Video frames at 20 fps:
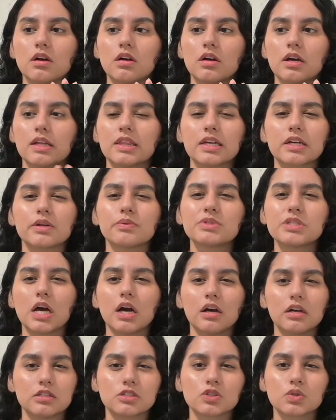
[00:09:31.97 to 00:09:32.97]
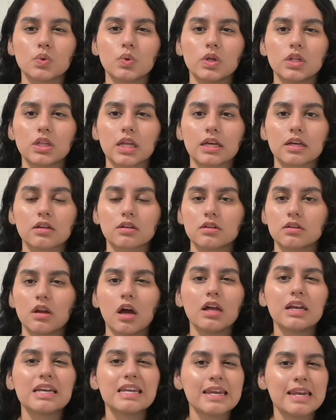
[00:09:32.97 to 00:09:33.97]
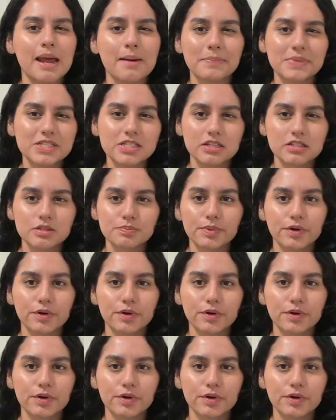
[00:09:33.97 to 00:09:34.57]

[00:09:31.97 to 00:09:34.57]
I think it was high school, like not nemesis